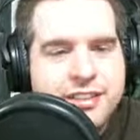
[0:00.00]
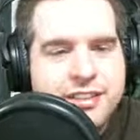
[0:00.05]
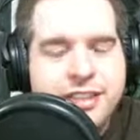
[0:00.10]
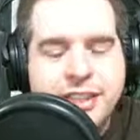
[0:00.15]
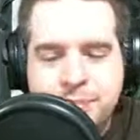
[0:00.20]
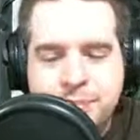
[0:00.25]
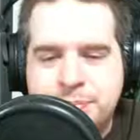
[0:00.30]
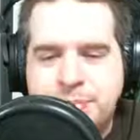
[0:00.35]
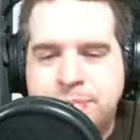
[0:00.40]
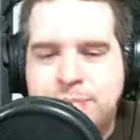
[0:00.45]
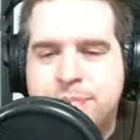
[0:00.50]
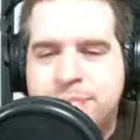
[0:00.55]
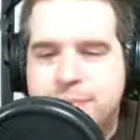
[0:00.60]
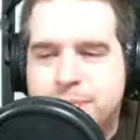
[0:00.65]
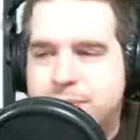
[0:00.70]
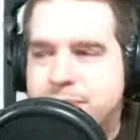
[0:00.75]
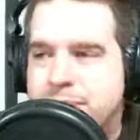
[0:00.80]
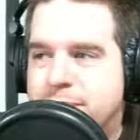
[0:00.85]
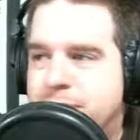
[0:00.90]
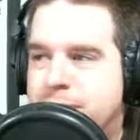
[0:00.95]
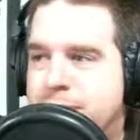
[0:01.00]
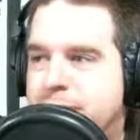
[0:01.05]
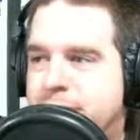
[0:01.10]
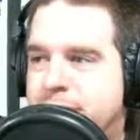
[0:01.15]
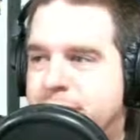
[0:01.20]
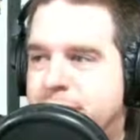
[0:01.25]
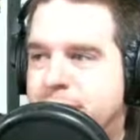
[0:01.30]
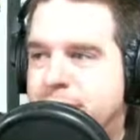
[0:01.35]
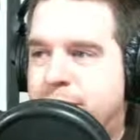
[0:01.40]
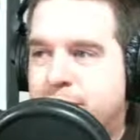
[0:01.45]
Yep.
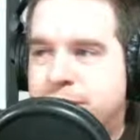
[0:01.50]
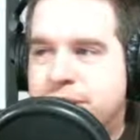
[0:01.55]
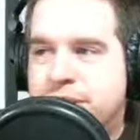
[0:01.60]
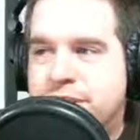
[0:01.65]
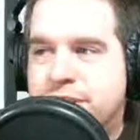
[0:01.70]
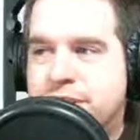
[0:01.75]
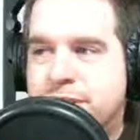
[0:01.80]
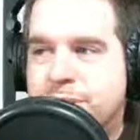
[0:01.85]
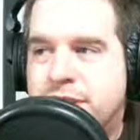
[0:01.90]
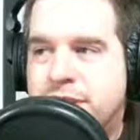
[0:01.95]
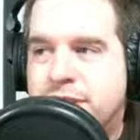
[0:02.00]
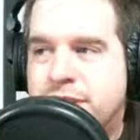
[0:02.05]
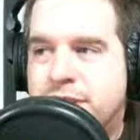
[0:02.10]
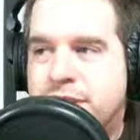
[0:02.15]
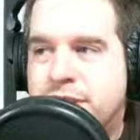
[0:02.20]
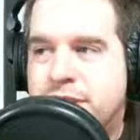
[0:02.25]
I'm pretty sure it's just PS4.